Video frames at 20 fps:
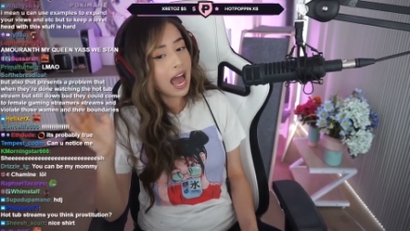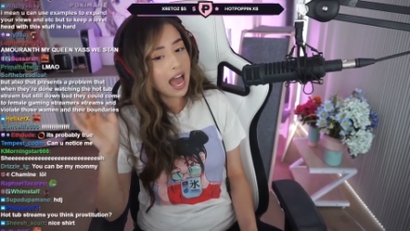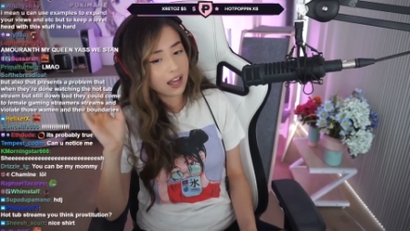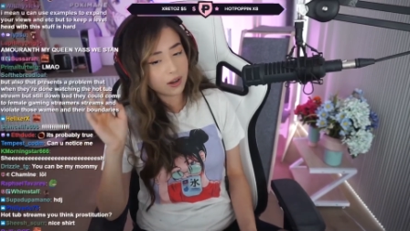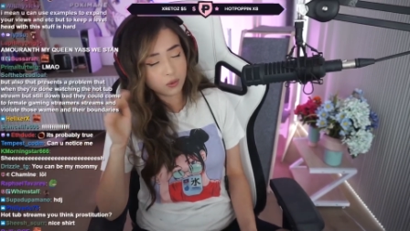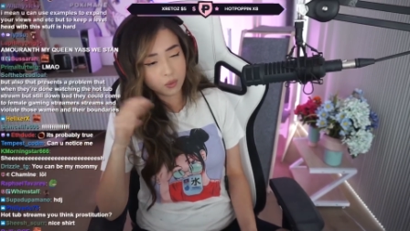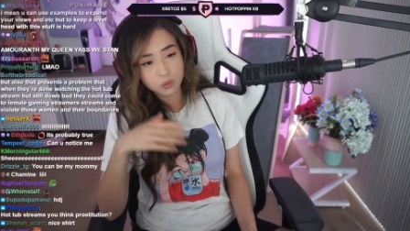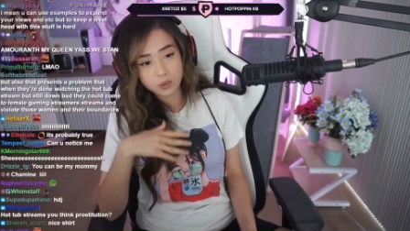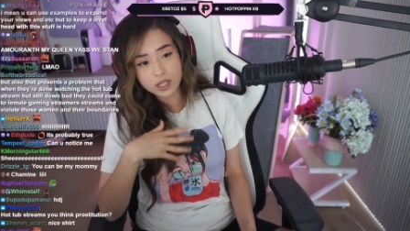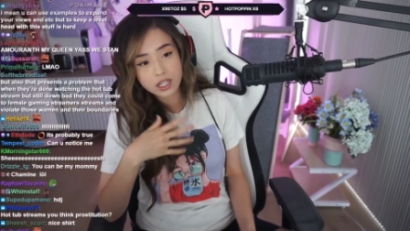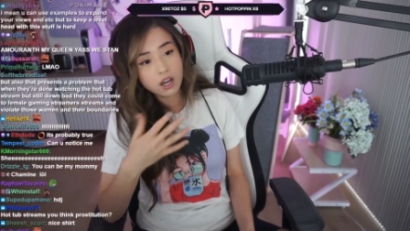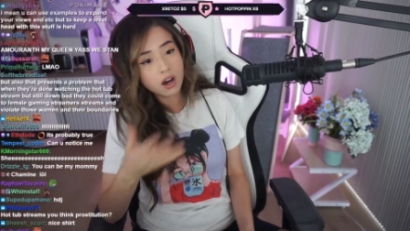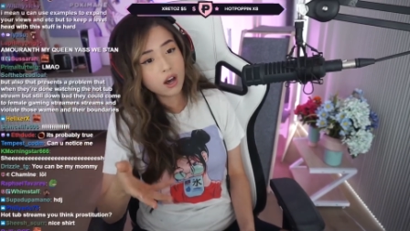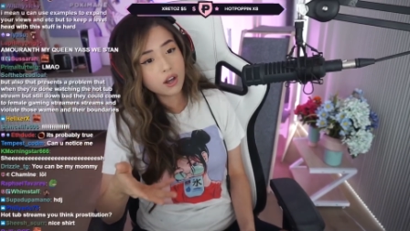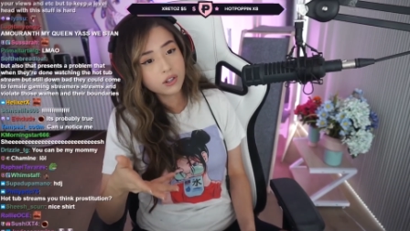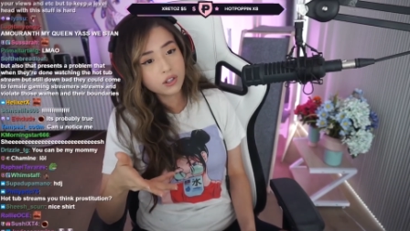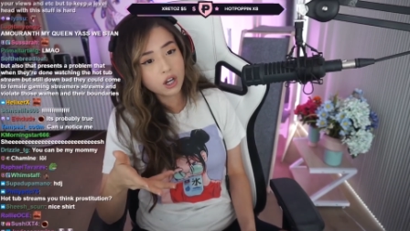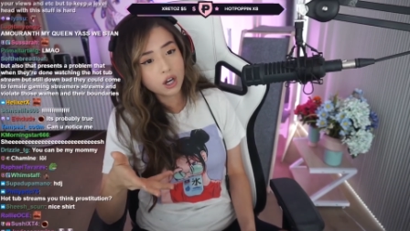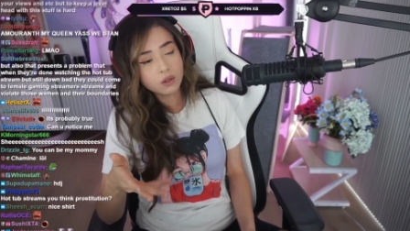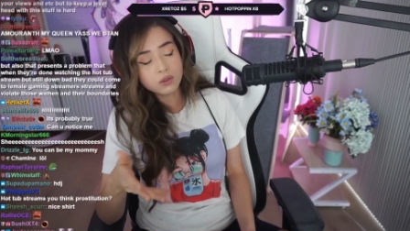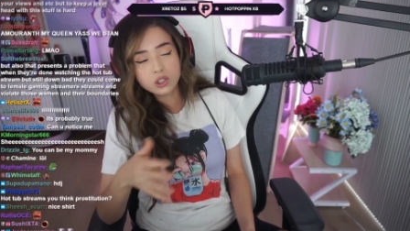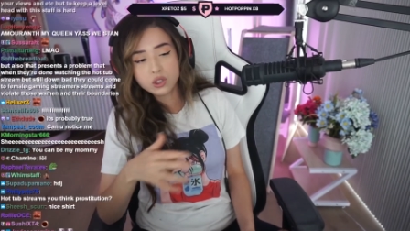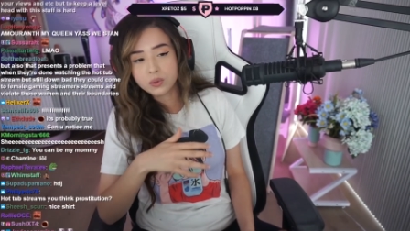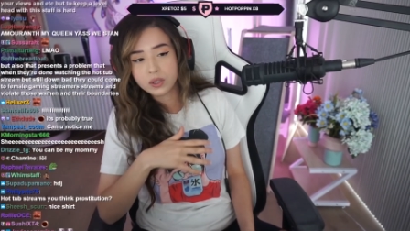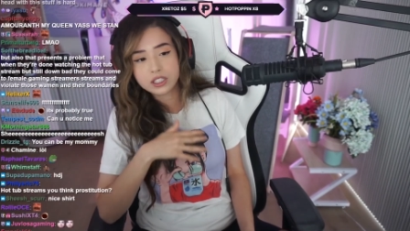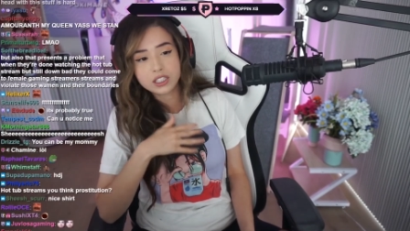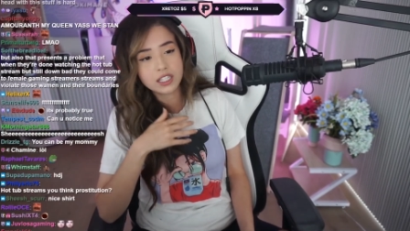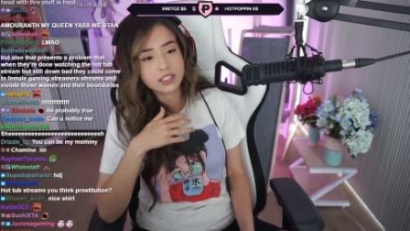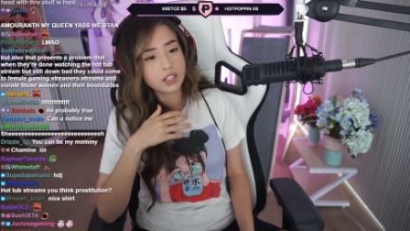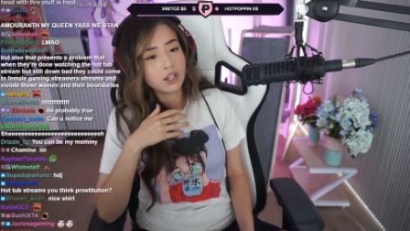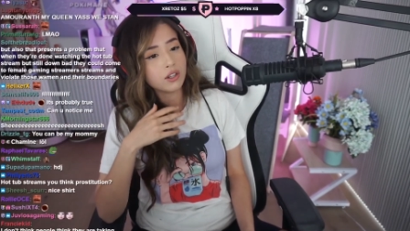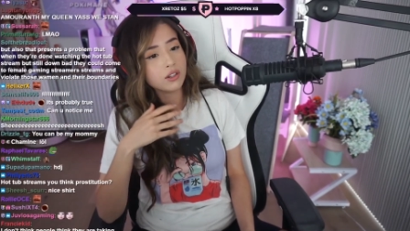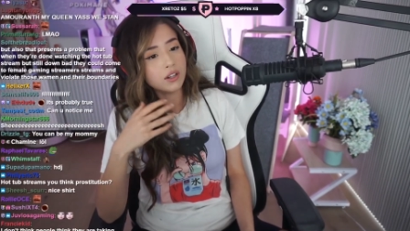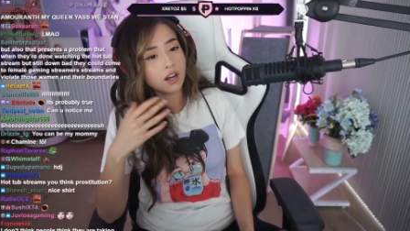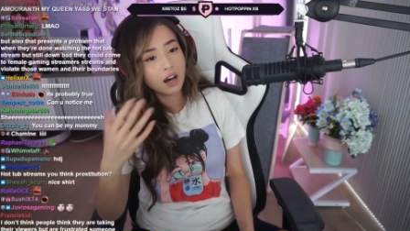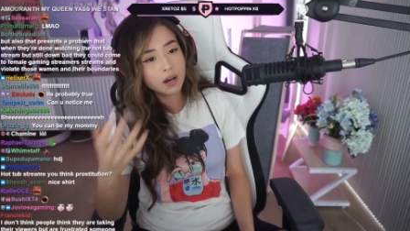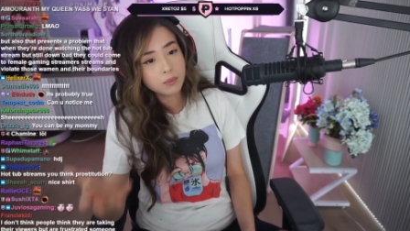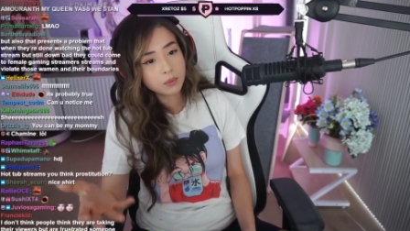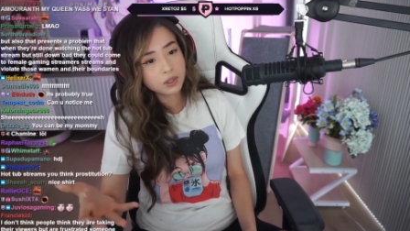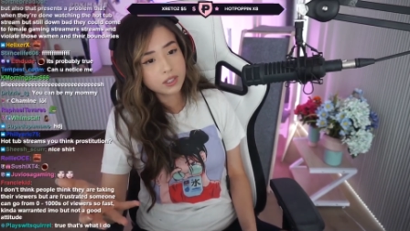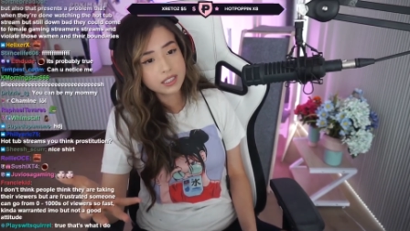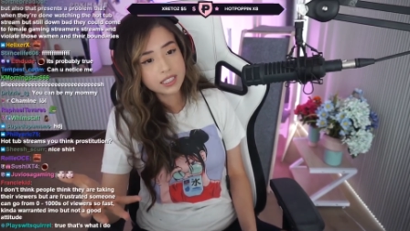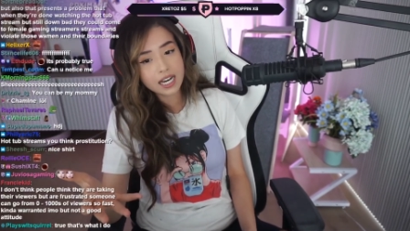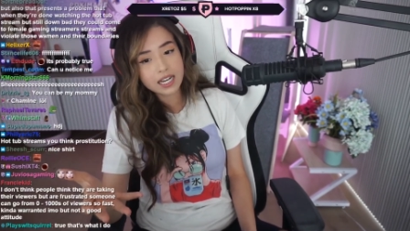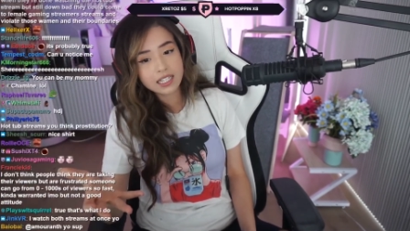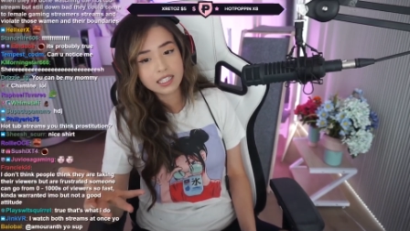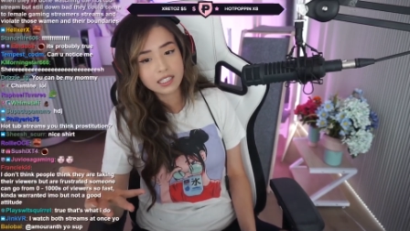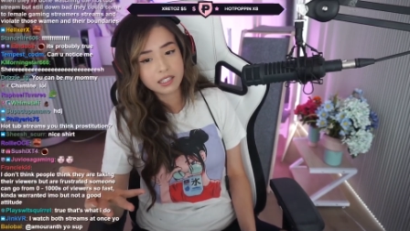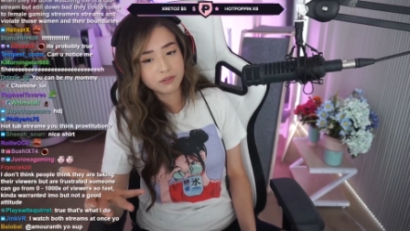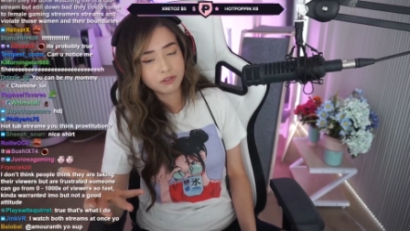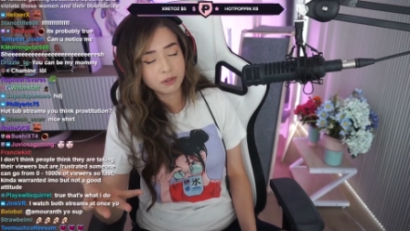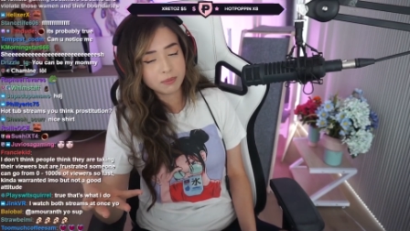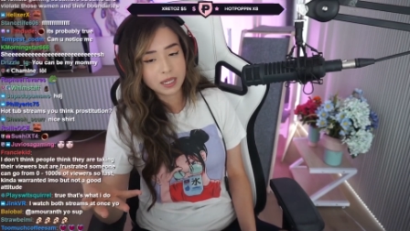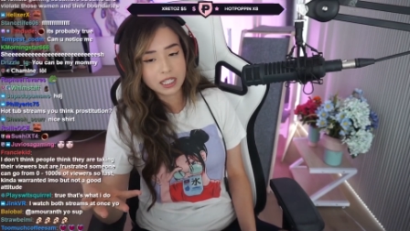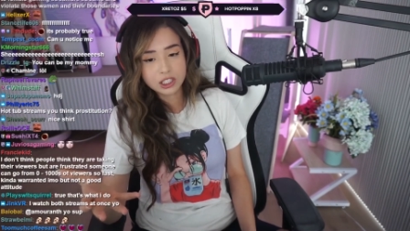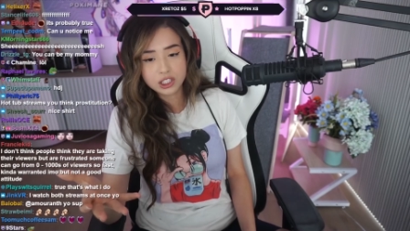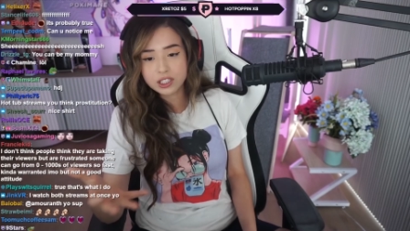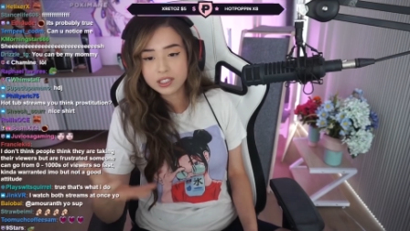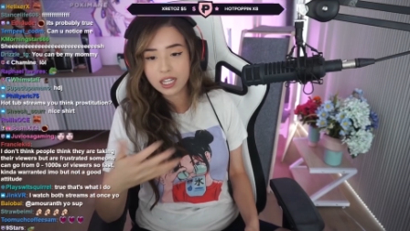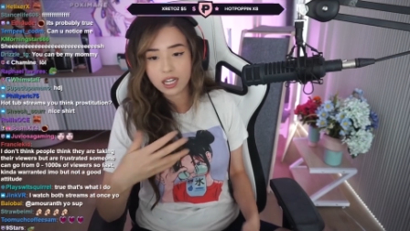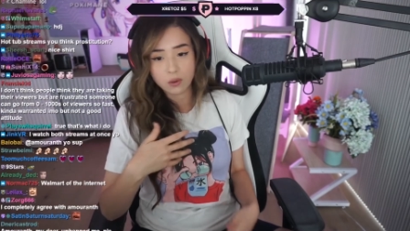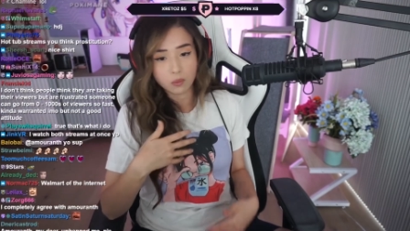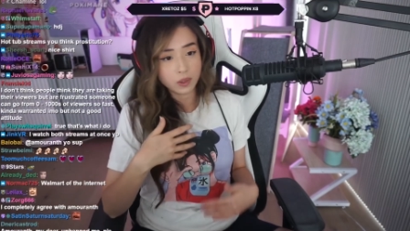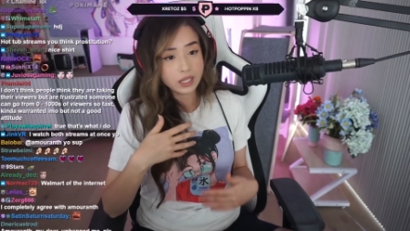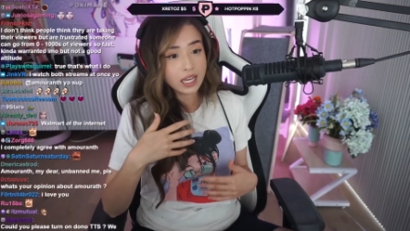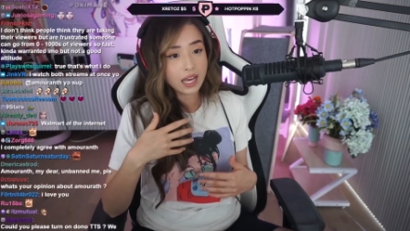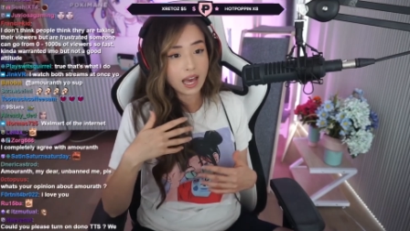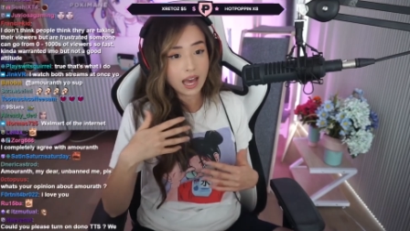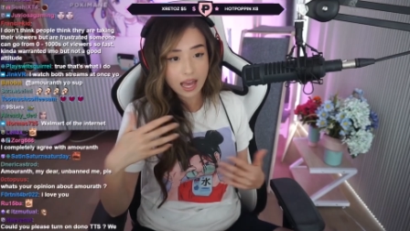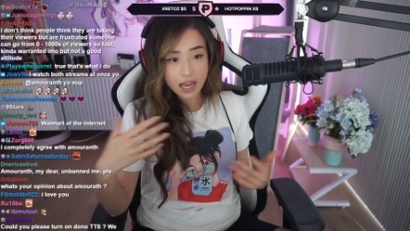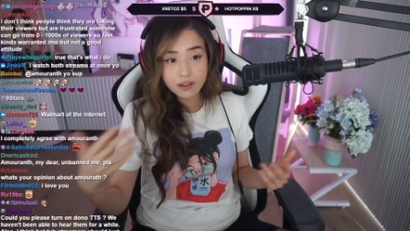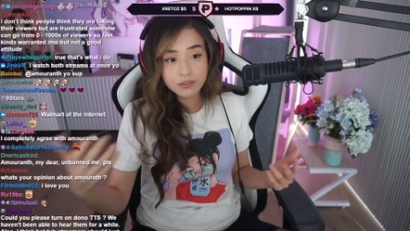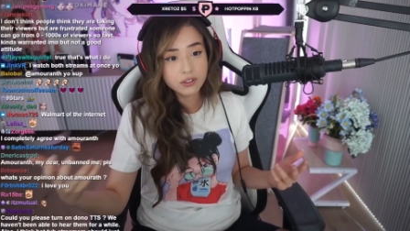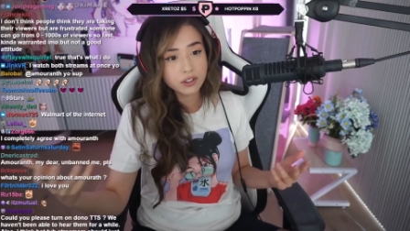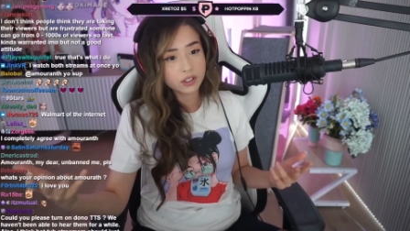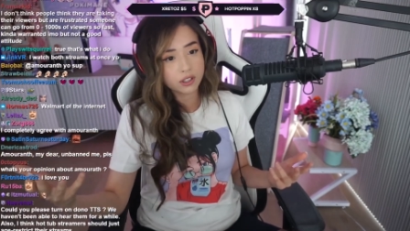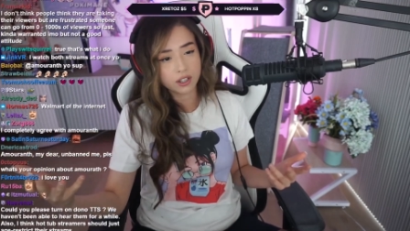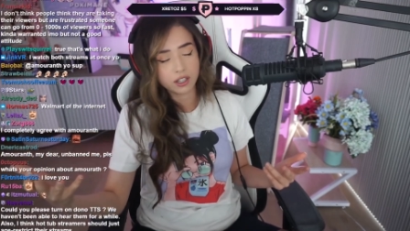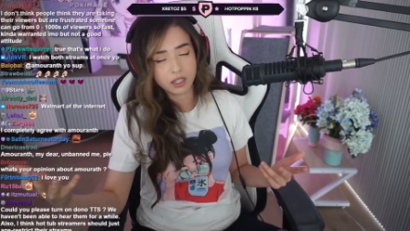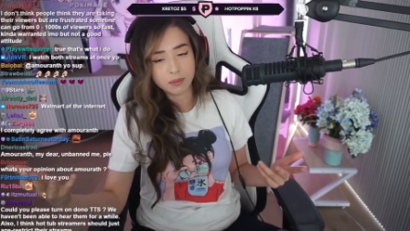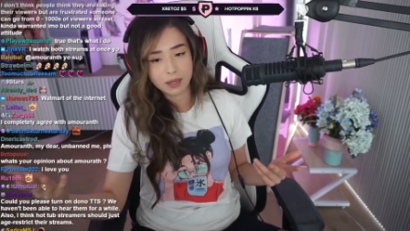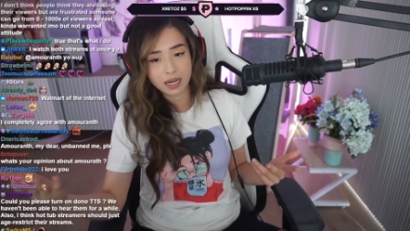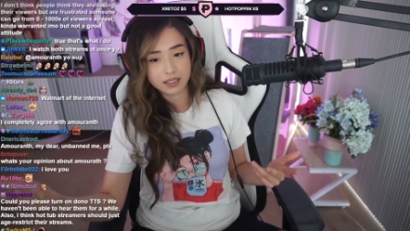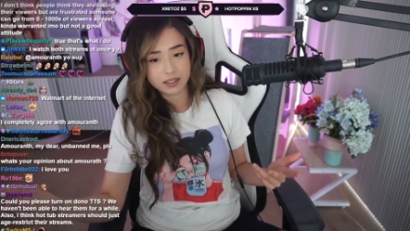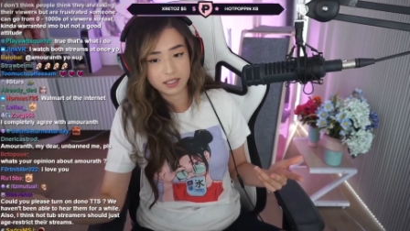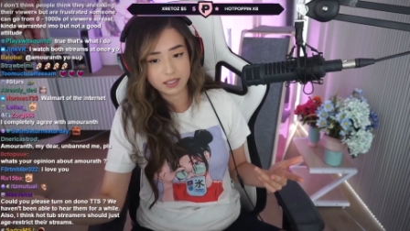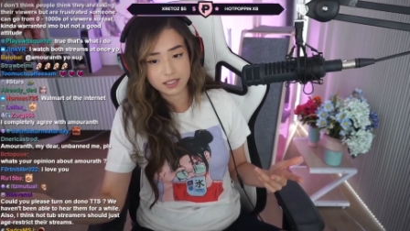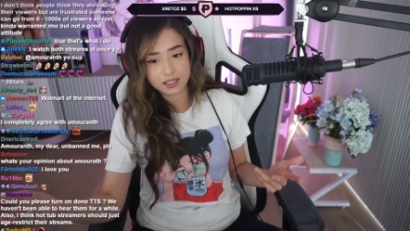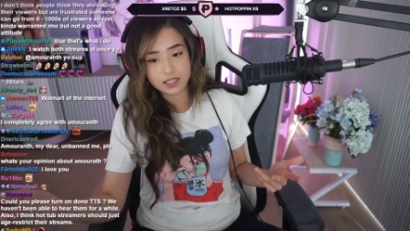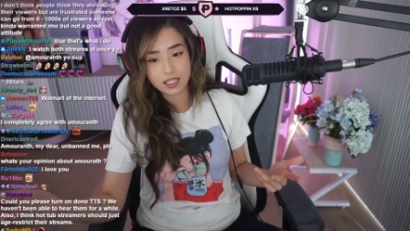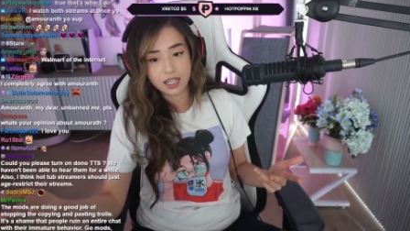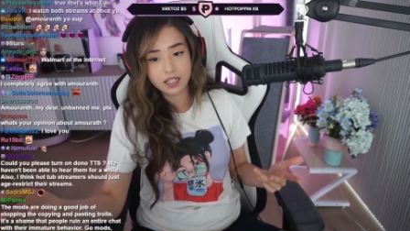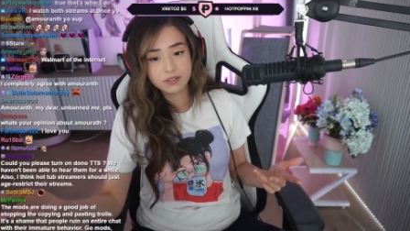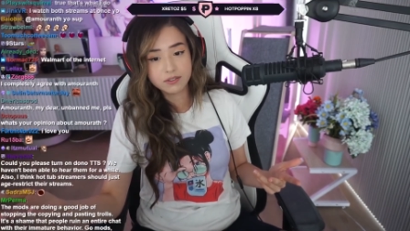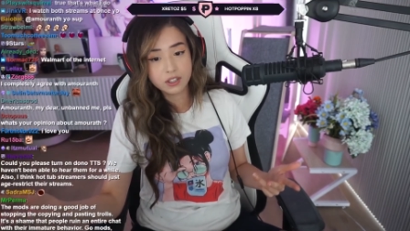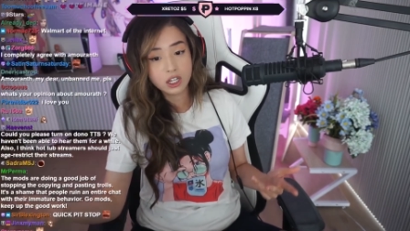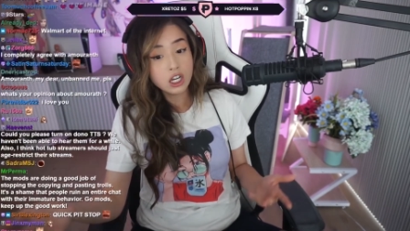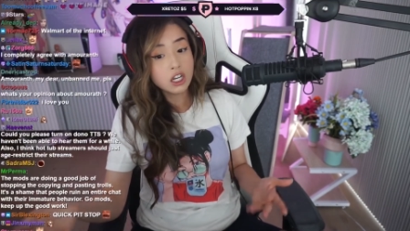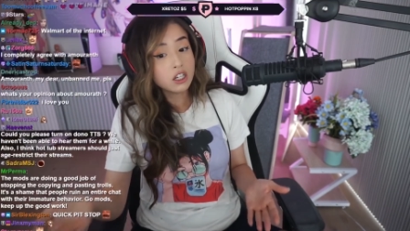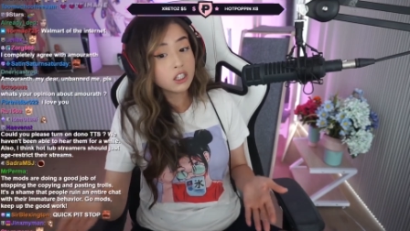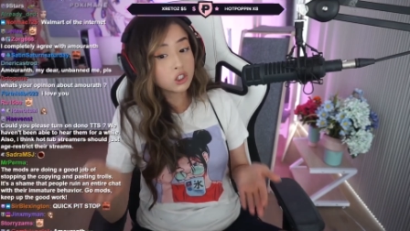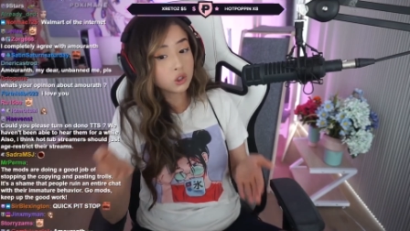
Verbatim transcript: And we all know Twitch has a lot more data and information than we ever could about this stuff.